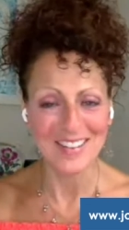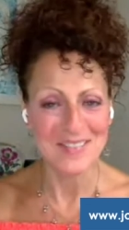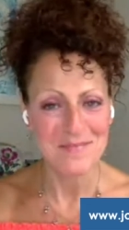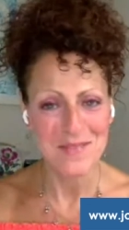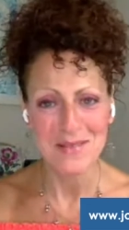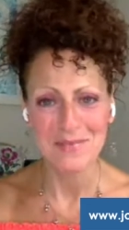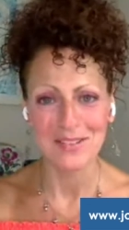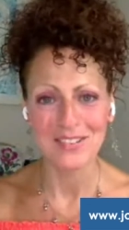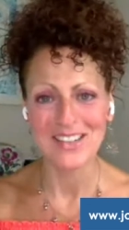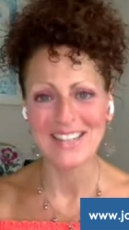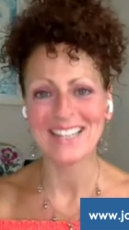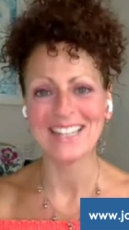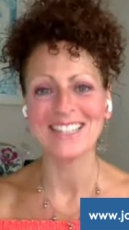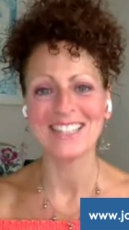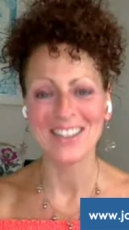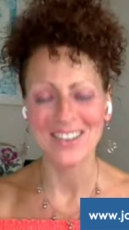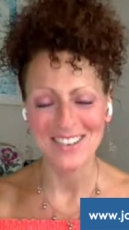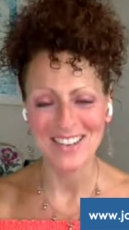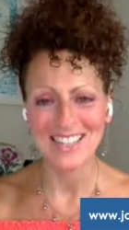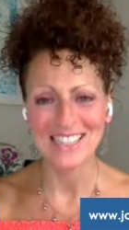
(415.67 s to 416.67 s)
People are eating
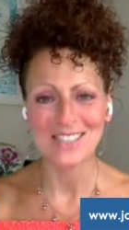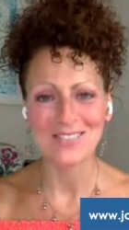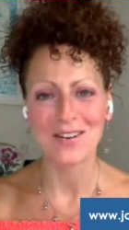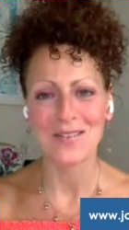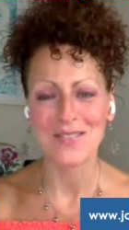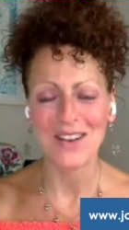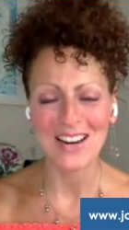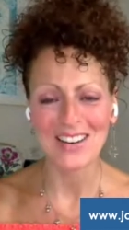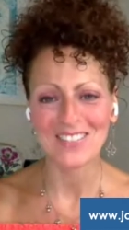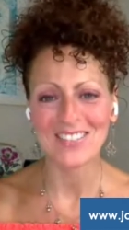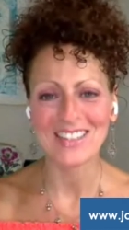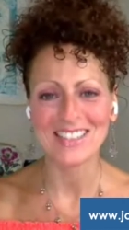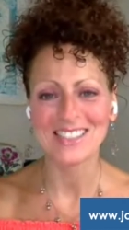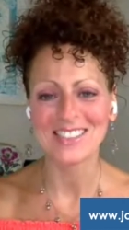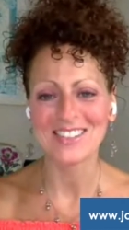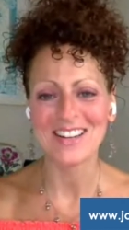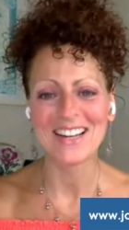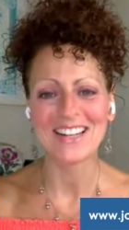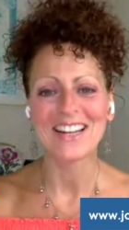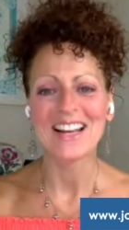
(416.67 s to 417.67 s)
donuts for breakfast,
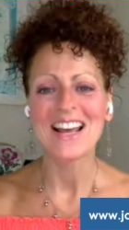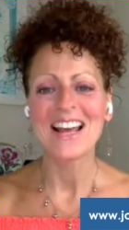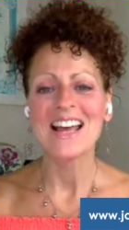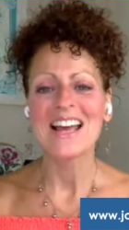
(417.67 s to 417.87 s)
right?